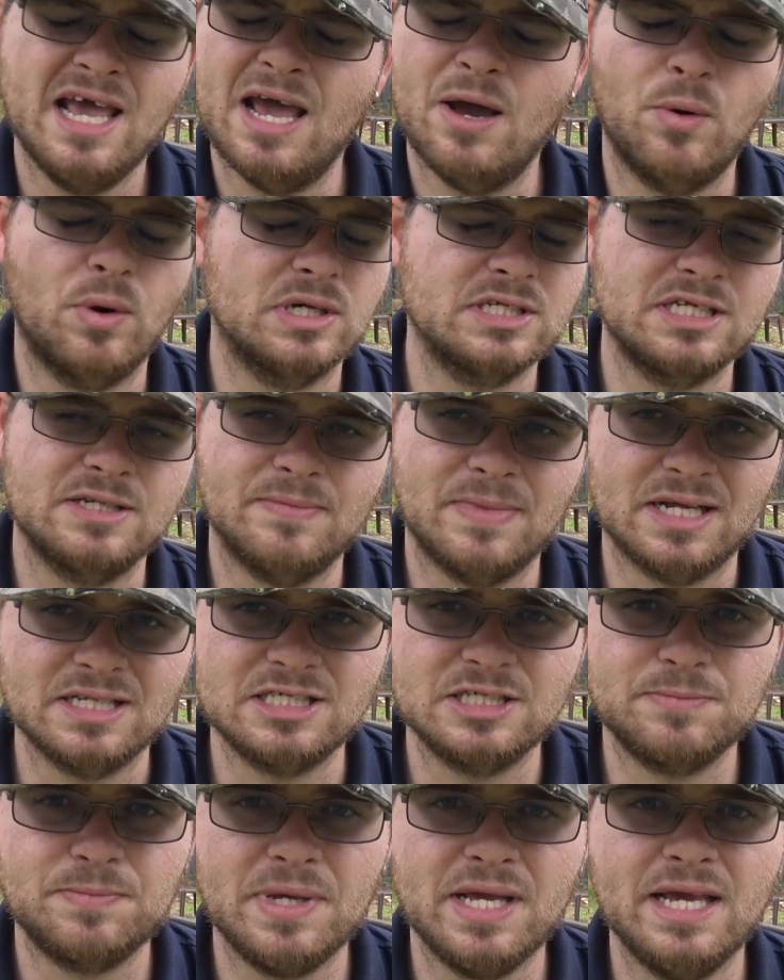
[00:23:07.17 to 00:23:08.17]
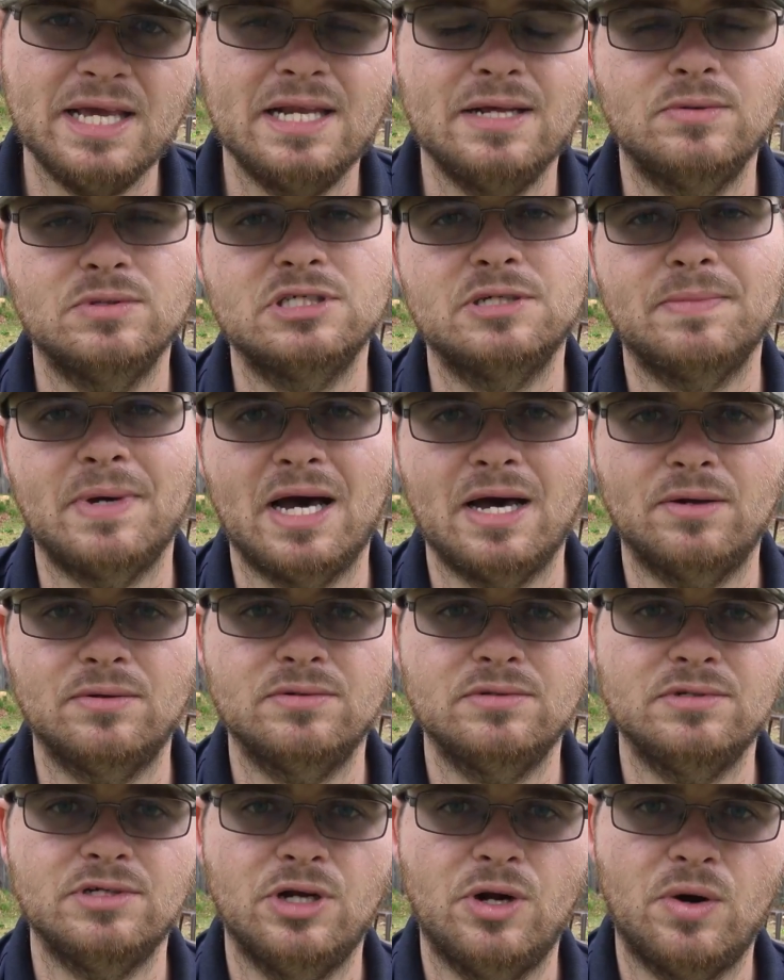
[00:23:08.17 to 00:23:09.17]
It wasn't about speed, it was about,
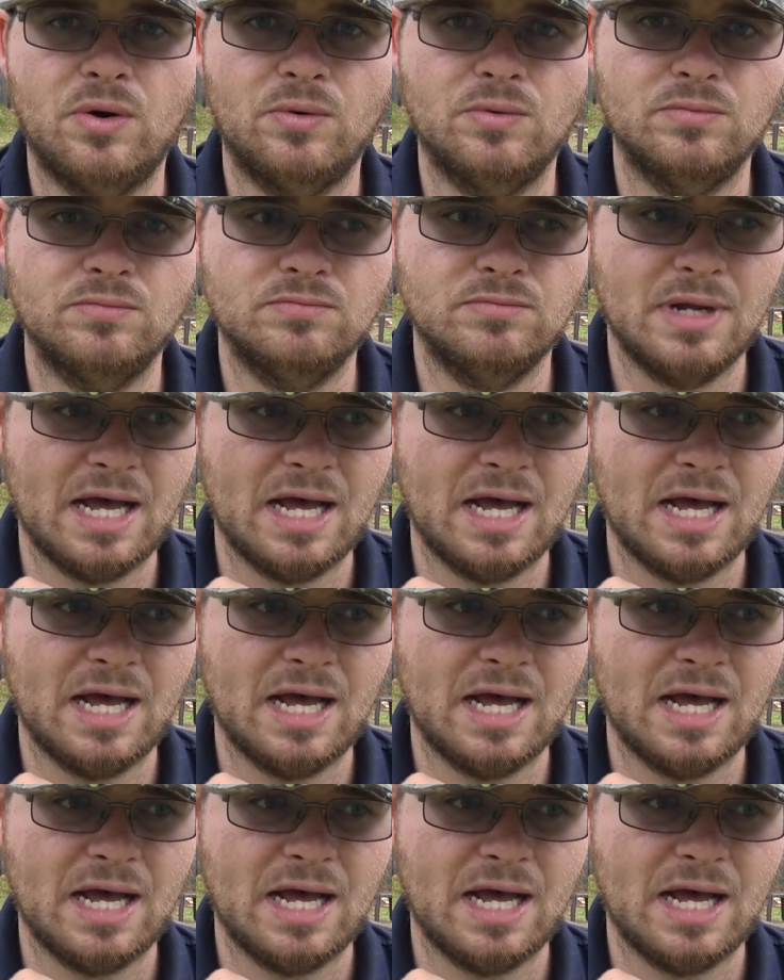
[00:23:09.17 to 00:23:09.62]
you know,